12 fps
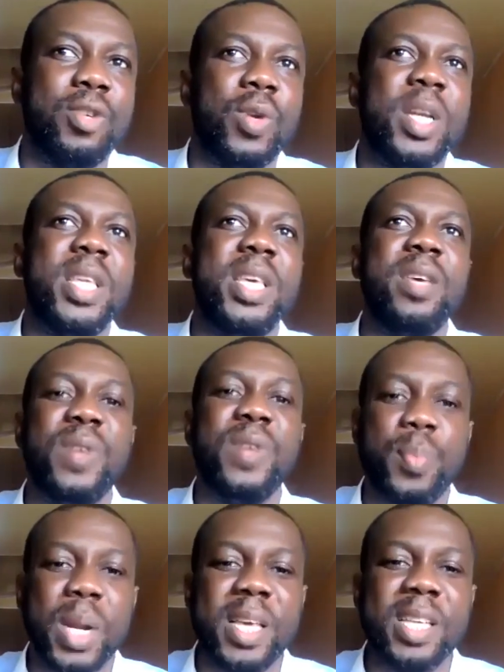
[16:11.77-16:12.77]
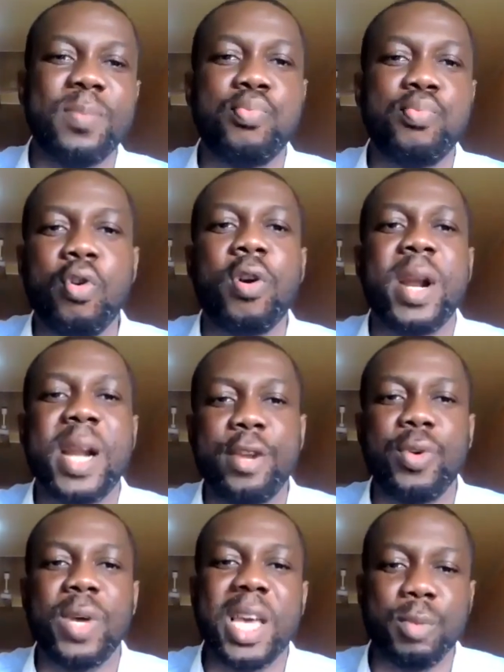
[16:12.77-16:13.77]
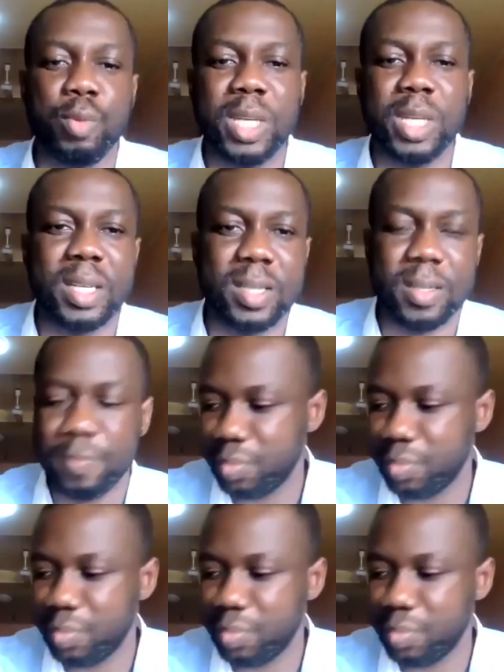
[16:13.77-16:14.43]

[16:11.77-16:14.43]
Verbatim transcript: you leave the place poorer than you came to meet it.